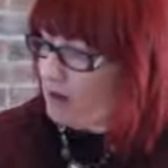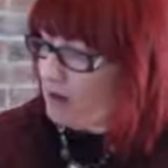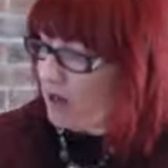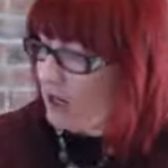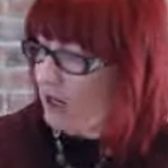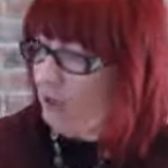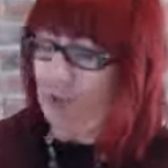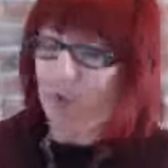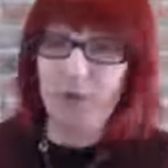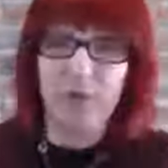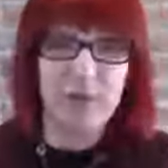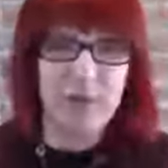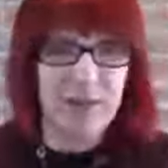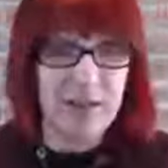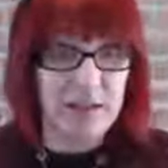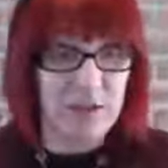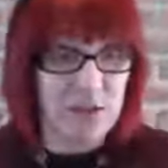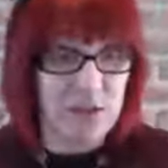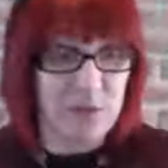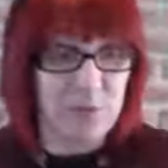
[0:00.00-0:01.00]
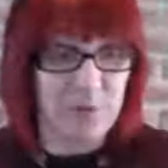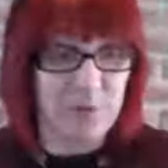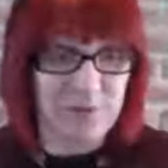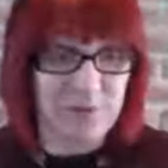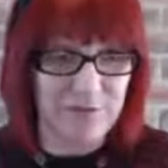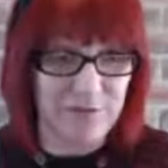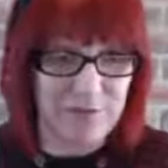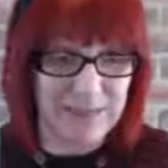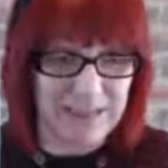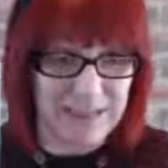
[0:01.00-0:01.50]
and a month-end summary
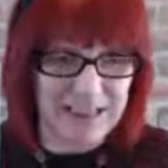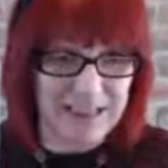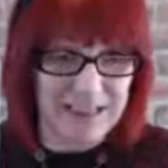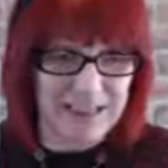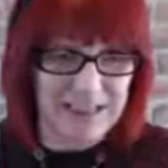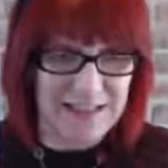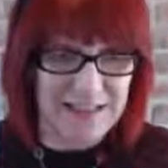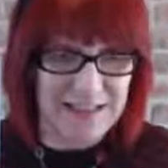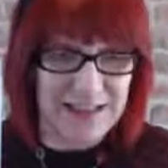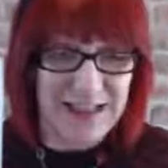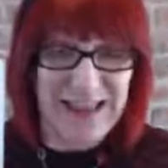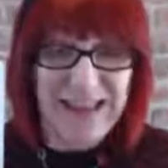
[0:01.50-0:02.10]
for leaders.